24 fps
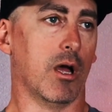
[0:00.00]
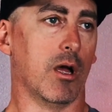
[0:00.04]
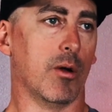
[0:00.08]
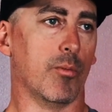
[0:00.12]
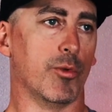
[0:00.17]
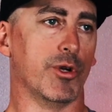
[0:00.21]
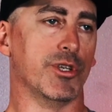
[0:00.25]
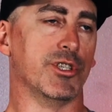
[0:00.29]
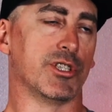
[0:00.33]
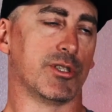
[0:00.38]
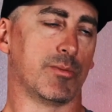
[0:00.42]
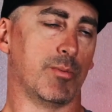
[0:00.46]

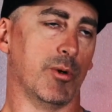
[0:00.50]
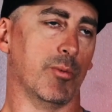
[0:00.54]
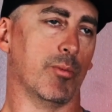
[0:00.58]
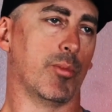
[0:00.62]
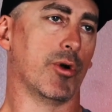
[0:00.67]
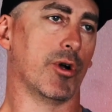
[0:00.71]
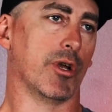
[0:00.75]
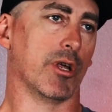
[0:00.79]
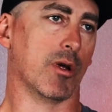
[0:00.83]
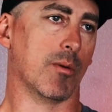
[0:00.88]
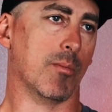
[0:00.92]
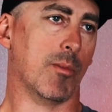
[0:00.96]
We've just been
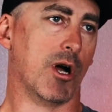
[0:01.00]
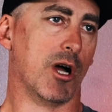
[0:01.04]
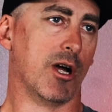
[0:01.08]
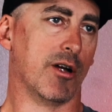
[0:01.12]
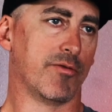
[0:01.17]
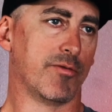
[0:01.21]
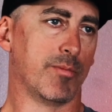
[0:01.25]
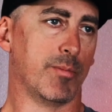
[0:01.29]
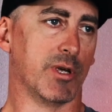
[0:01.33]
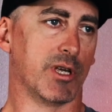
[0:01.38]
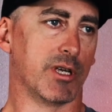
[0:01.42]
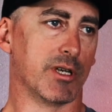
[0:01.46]
putting them
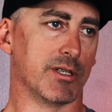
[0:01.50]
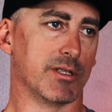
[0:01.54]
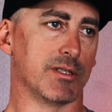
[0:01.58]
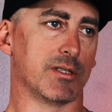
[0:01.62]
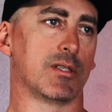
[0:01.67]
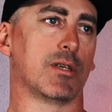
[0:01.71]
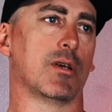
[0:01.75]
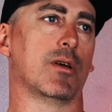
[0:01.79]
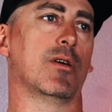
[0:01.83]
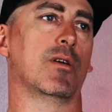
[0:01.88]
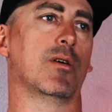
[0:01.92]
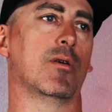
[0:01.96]
off
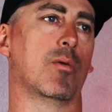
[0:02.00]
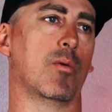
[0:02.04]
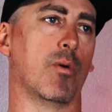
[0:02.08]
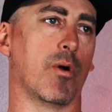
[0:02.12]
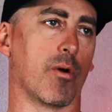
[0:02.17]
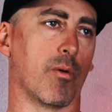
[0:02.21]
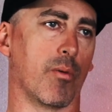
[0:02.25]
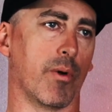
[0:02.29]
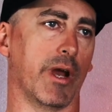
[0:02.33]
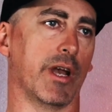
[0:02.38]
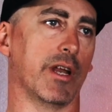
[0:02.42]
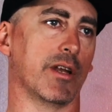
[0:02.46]
because we
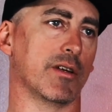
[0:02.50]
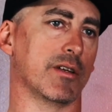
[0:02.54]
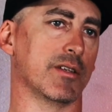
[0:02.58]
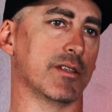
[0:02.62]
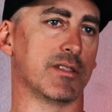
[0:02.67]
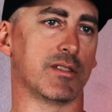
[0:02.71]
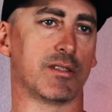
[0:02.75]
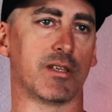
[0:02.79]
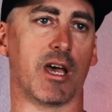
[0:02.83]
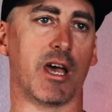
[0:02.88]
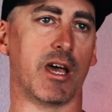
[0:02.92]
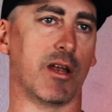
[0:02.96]
were waiting to
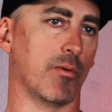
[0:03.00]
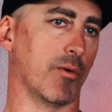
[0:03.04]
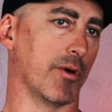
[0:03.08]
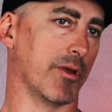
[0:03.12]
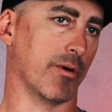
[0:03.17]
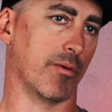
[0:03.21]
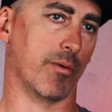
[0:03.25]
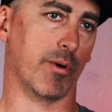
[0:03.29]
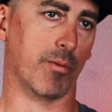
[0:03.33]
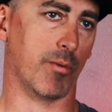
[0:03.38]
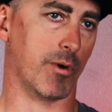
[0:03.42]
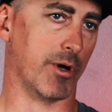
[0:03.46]
decide
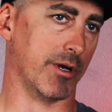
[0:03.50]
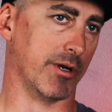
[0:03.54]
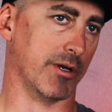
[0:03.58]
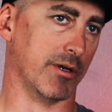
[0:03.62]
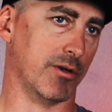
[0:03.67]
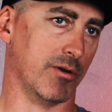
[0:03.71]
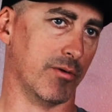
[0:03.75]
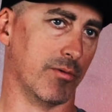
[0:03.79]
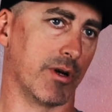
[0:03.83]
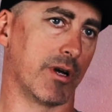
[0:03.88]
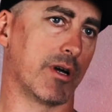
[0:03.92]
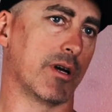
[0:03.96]
whether we wanted to
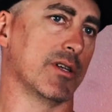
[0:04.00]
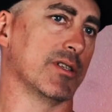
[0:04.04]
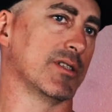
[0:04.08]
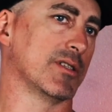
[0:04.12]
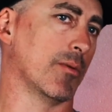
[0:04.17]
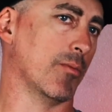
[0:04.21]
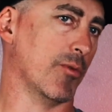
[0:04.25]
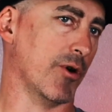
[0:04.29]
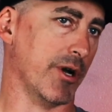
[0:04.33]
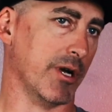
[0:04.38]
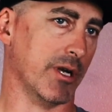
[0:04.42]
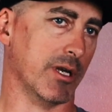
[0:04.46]
do a
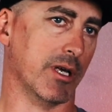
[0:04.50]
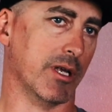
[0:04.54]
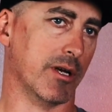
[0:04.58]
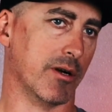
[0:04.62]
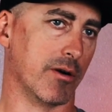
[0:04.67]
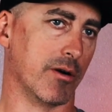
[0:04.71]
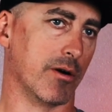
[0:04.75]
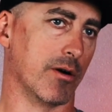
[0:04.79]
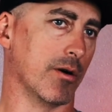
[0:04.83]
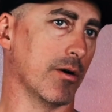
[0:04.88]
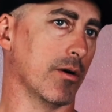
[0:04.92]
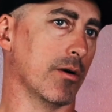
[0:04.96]
custom
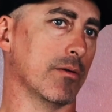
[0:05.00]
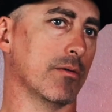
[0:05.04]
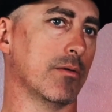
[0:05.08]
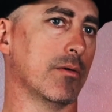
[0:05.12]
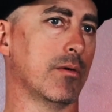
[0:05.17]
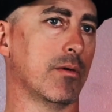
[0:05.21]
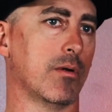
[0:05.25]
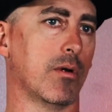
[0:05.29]
radiator or